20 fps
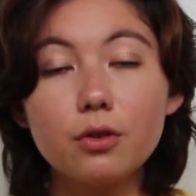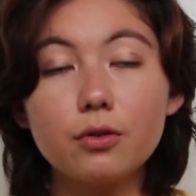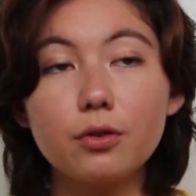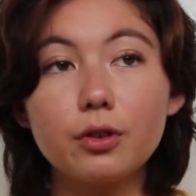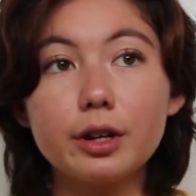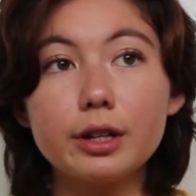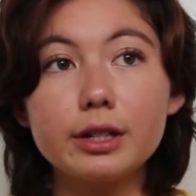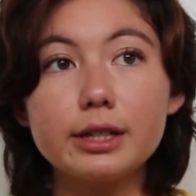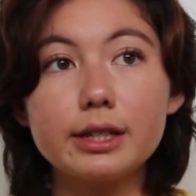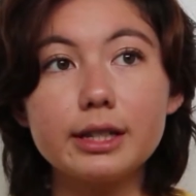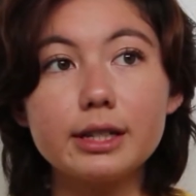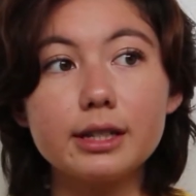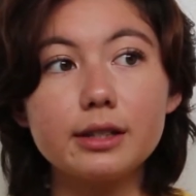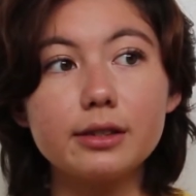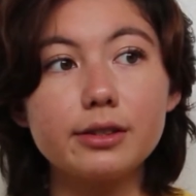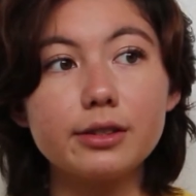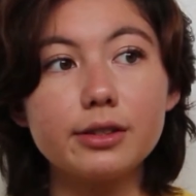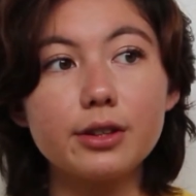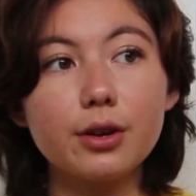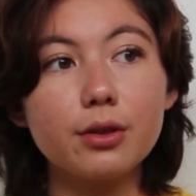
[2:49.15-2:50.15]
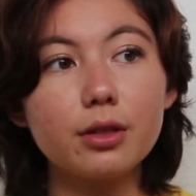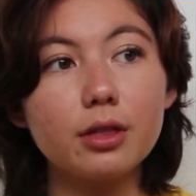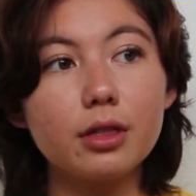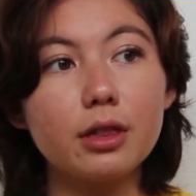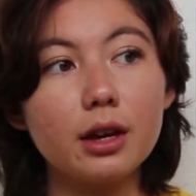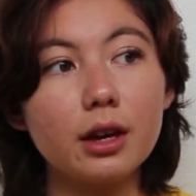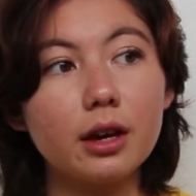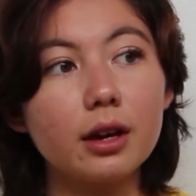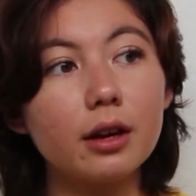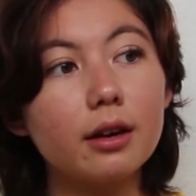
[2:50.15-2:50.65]
For instance, don't
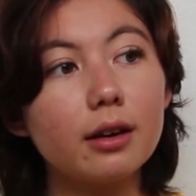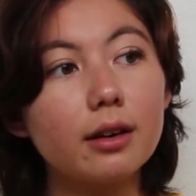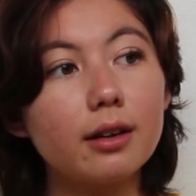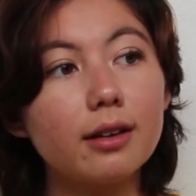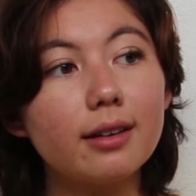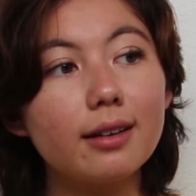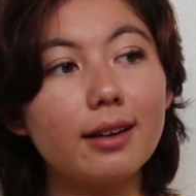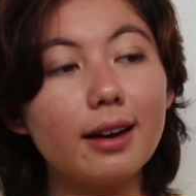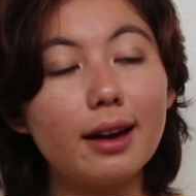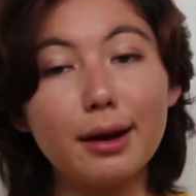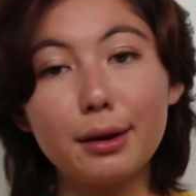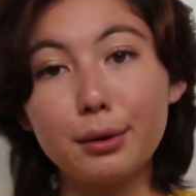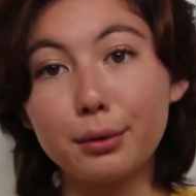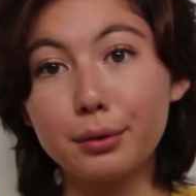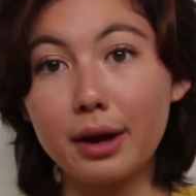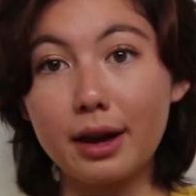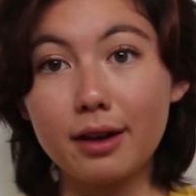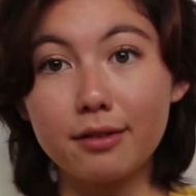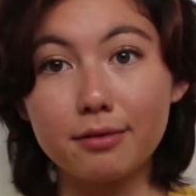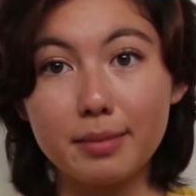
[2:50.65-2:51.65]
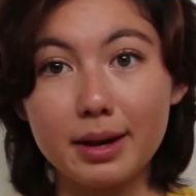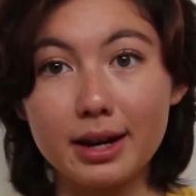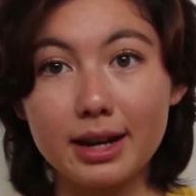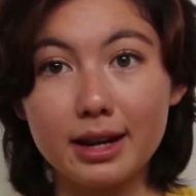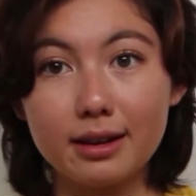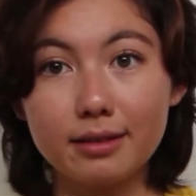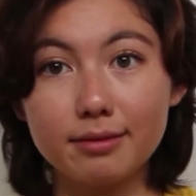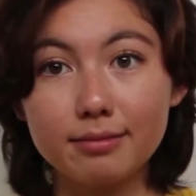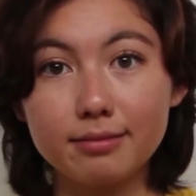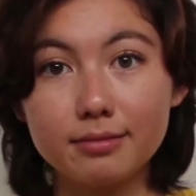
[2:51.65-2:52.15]
think, I don't have
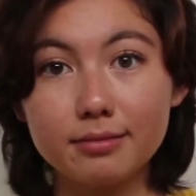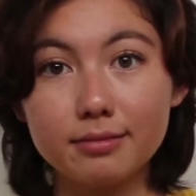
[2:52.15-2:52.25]
money.